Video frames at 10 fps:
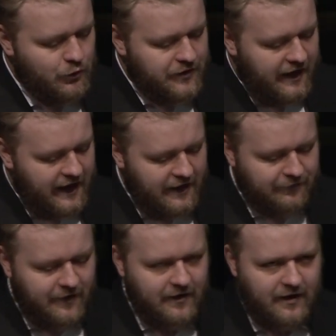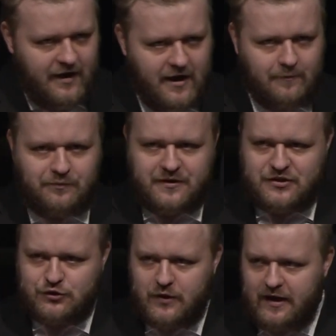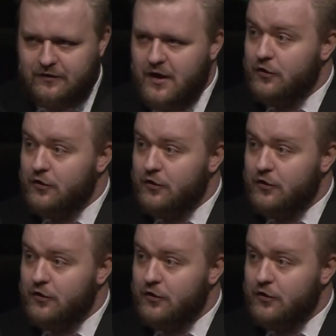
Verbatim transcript: gave him the strength,